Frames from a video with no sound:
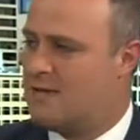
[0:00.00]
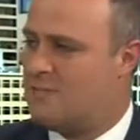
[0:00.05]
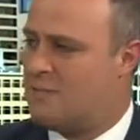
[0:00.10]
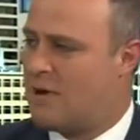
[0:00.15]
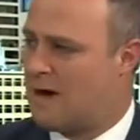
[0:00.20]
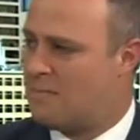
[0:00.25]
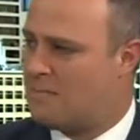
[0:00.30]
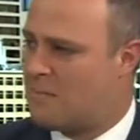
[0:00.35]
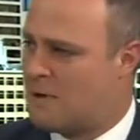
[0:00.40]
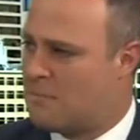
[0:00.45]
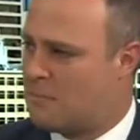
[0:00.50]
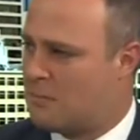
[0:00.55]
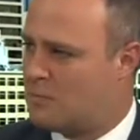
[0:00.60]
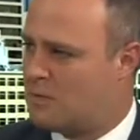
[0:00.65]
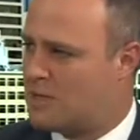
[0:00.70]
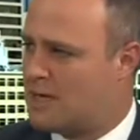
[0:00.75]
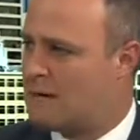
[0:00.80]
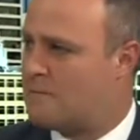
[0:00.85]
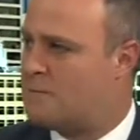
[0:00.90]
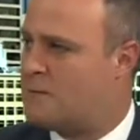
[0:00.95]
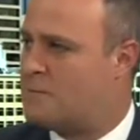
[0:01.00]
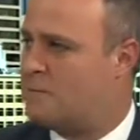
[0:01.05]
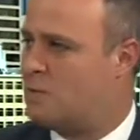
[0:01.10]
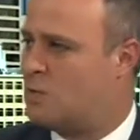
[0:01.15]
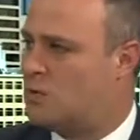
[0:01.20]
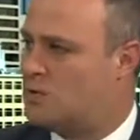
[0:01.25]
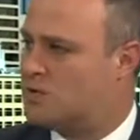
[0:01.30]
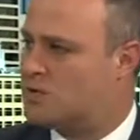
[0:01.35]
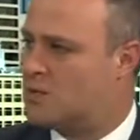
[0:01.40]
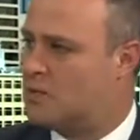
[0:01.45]
but young people
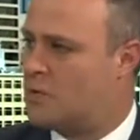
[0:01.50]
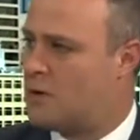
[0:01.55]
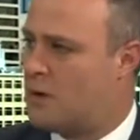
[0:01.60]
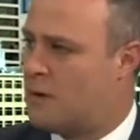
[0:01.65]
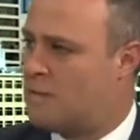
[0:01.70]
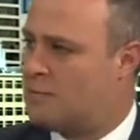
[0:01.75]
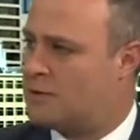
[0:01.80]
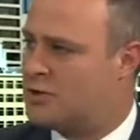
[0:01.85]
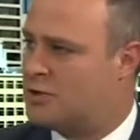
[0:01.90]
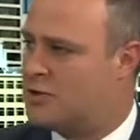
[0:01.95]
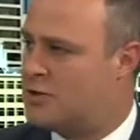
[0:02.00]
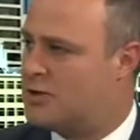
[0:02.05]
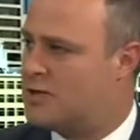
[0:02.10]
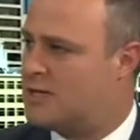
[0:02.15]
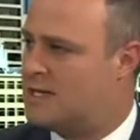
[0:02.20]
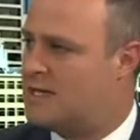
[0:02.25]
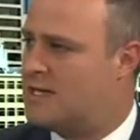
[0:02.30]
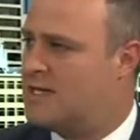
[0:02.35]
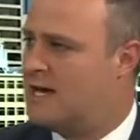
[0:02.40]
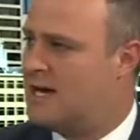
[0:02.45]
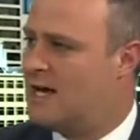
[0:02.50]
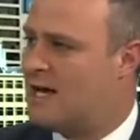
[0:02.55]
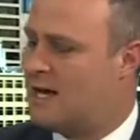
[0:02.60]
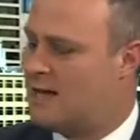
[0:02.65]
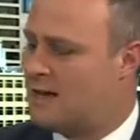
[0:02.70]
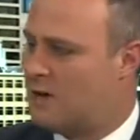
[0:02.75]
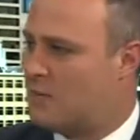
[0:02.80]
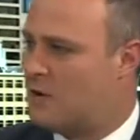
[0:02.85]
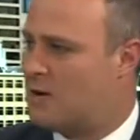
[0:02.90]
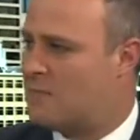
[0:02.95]
also want opportunity
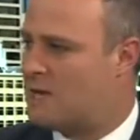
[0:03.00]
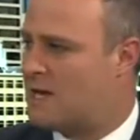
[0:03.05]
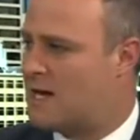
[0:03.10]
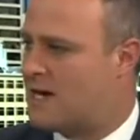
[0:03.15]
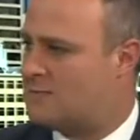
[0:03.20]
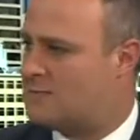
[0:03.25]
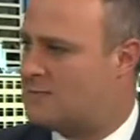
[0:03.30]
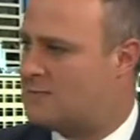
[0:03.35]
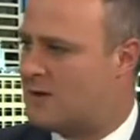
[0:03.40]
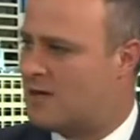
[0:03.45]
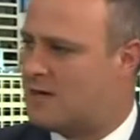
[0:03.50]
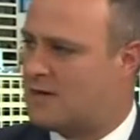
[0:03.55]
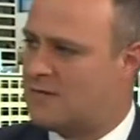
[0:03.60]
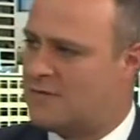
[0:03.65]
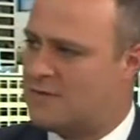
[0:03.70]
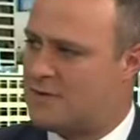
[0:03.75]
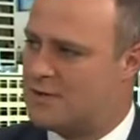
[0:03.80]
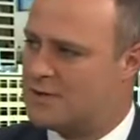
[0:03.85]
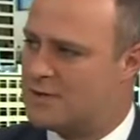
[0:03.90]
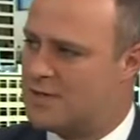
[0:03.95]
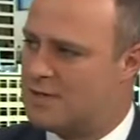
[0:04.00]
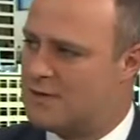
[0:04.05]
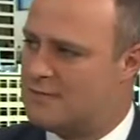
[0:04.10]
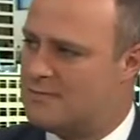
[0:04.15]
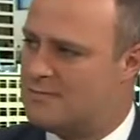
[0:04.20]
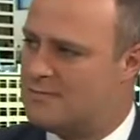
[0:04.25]
and they want to be able to buy their first home.